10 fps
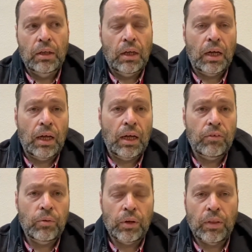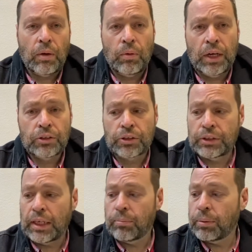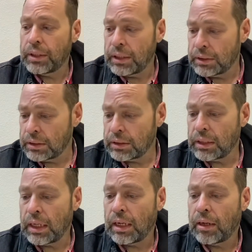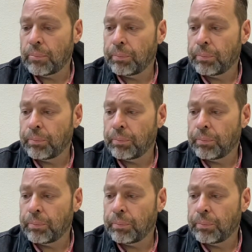Uh, if you want to go that one extra step, please um,